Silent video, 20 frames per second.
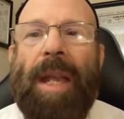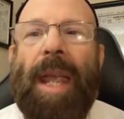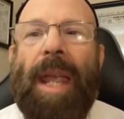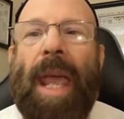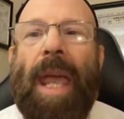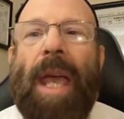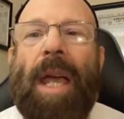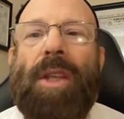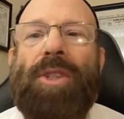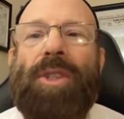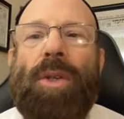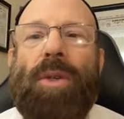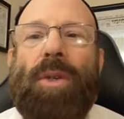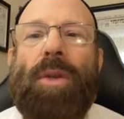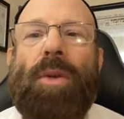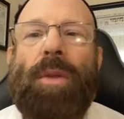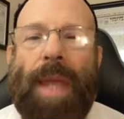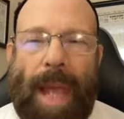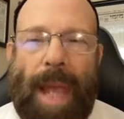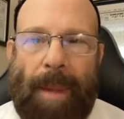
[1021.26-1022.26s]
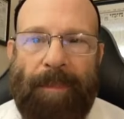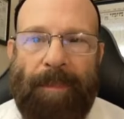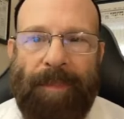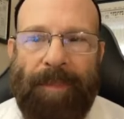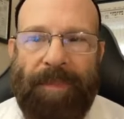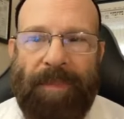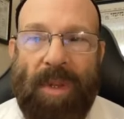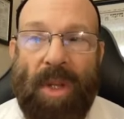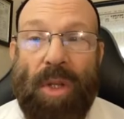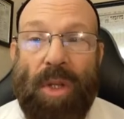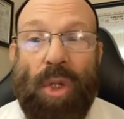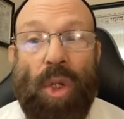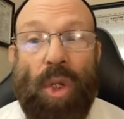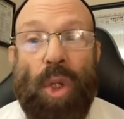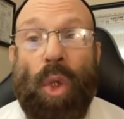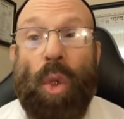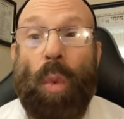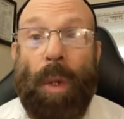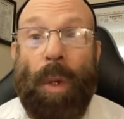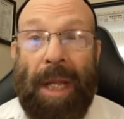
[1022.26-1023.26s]
as you do that,
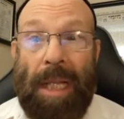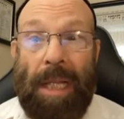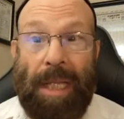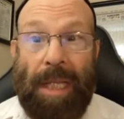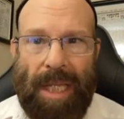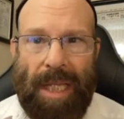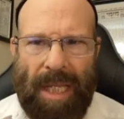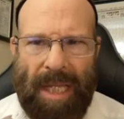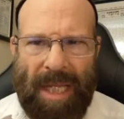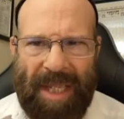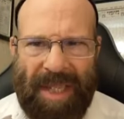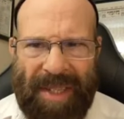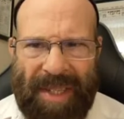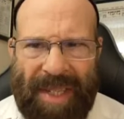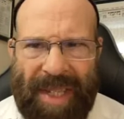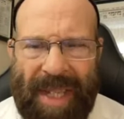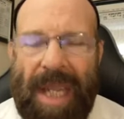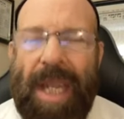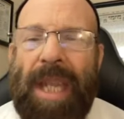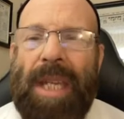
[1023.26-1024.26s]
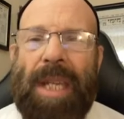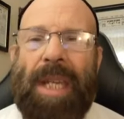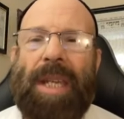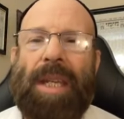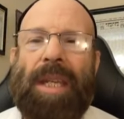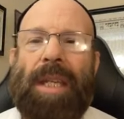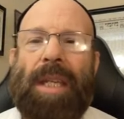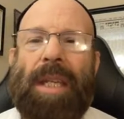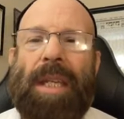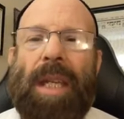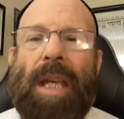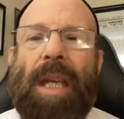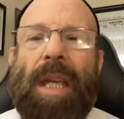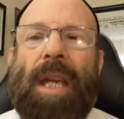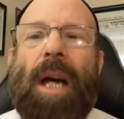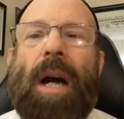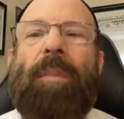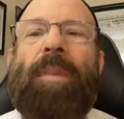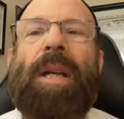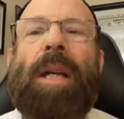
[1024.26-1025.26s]
you will indeed
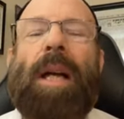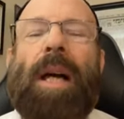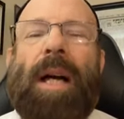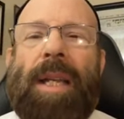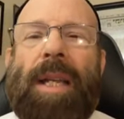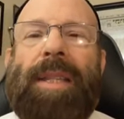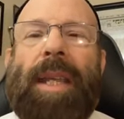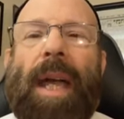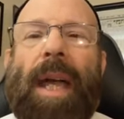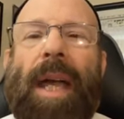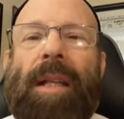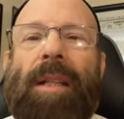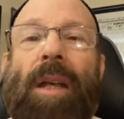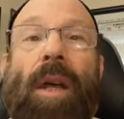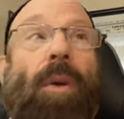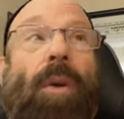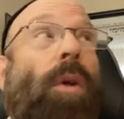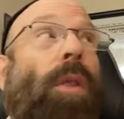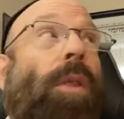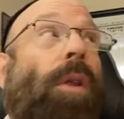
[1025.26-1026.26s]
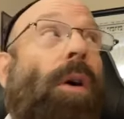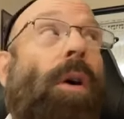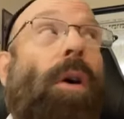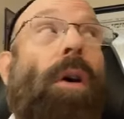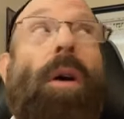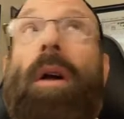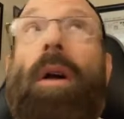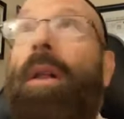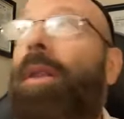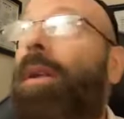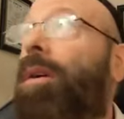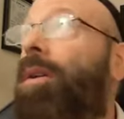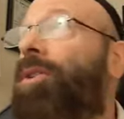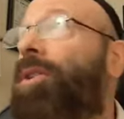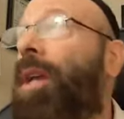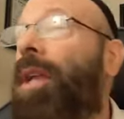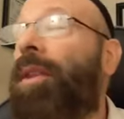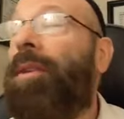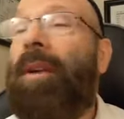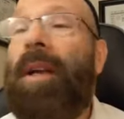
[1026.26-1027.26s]
come in contact with all those
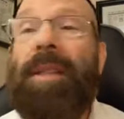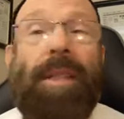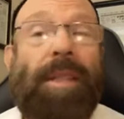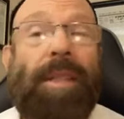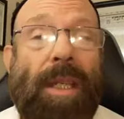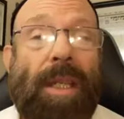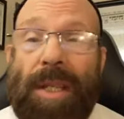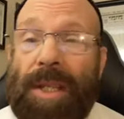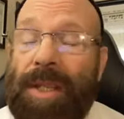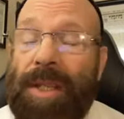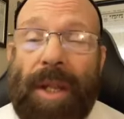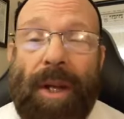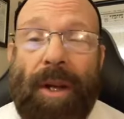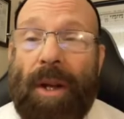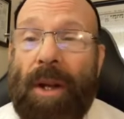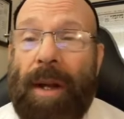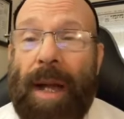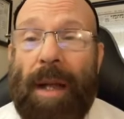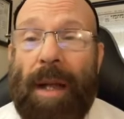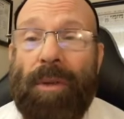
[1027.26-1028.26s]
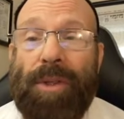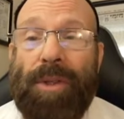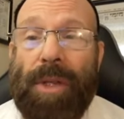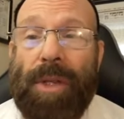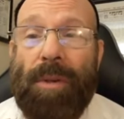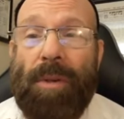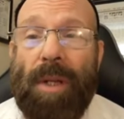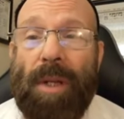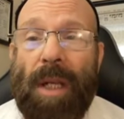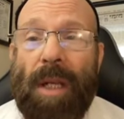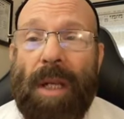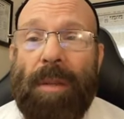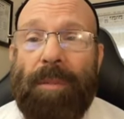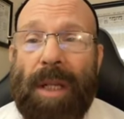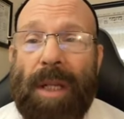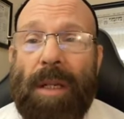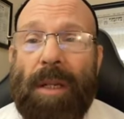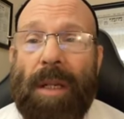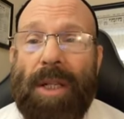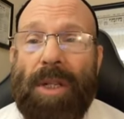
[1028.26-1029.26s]
other entities that are around you,
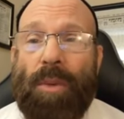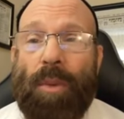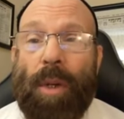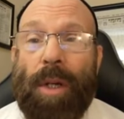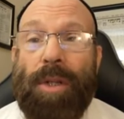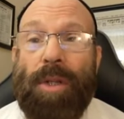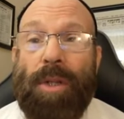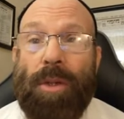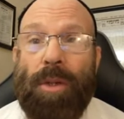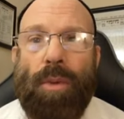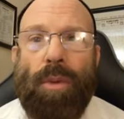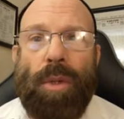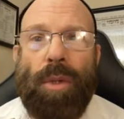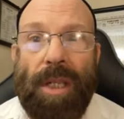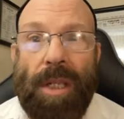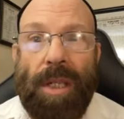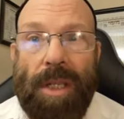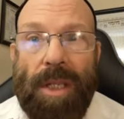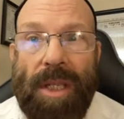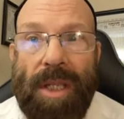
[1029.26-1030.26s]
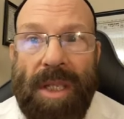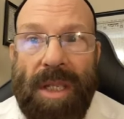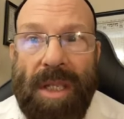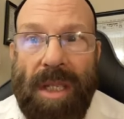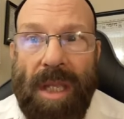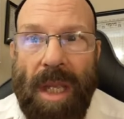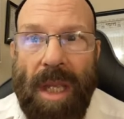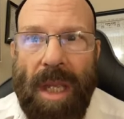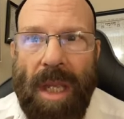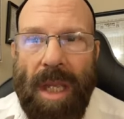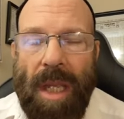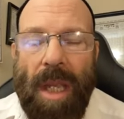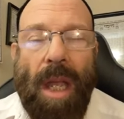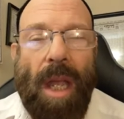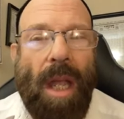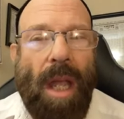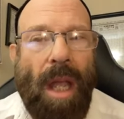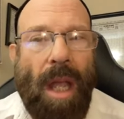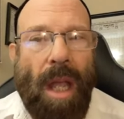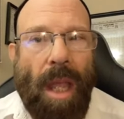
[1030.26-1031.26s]
because once you can see,
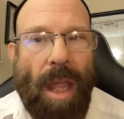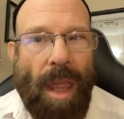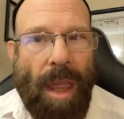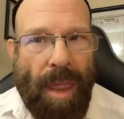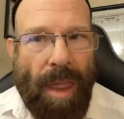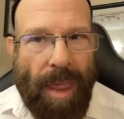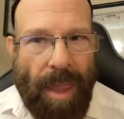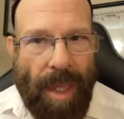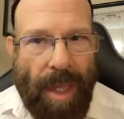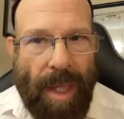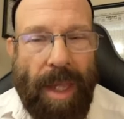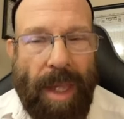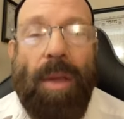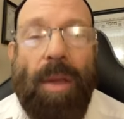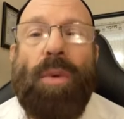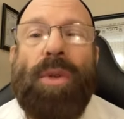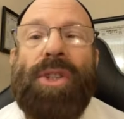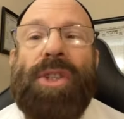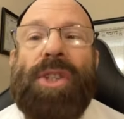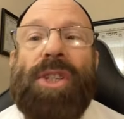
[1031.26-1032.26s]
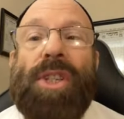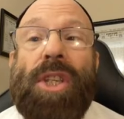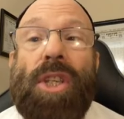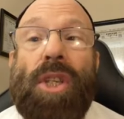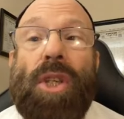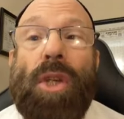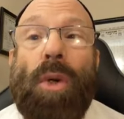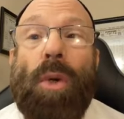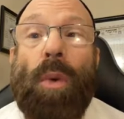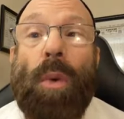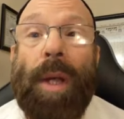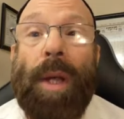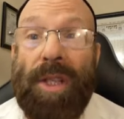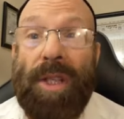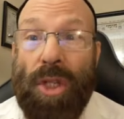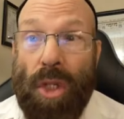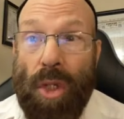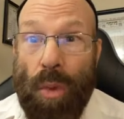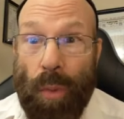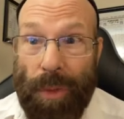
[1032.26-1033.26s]
they will see you
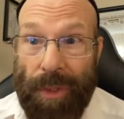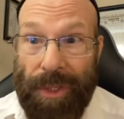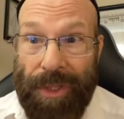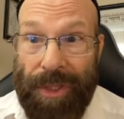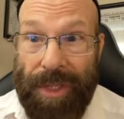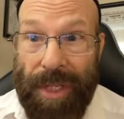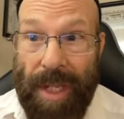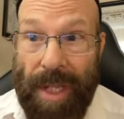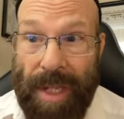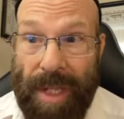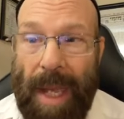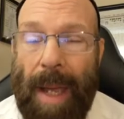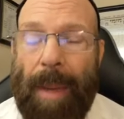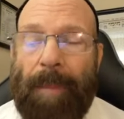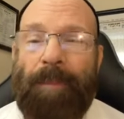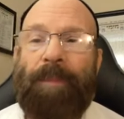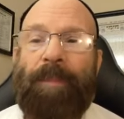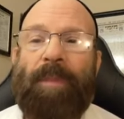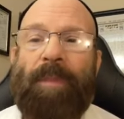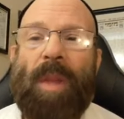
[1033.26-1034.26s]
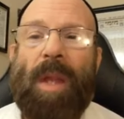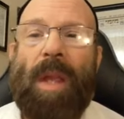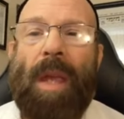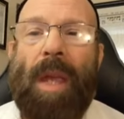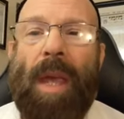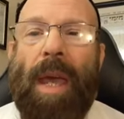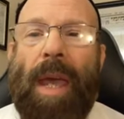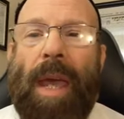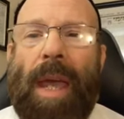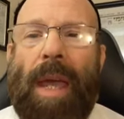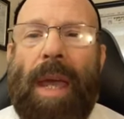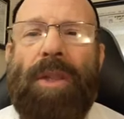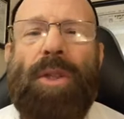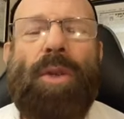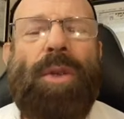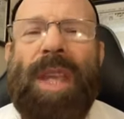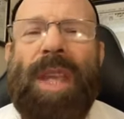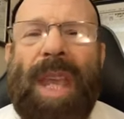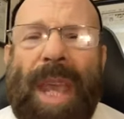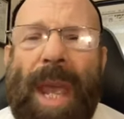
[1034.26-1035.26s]
as you will see them. And you
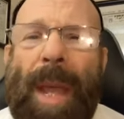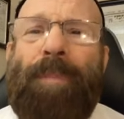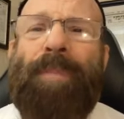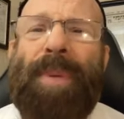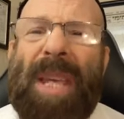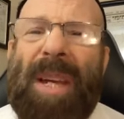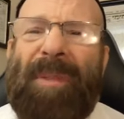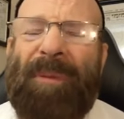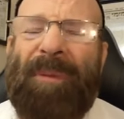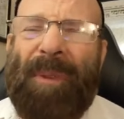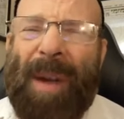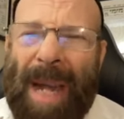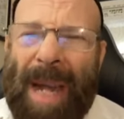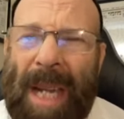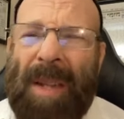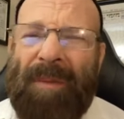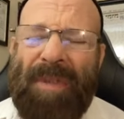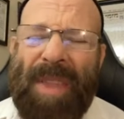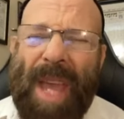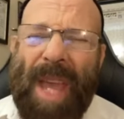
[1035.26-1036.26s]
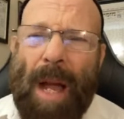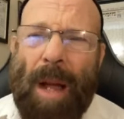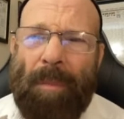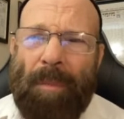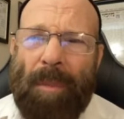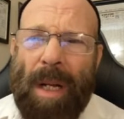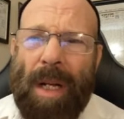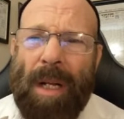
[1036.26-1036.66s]
can't be afraid of them.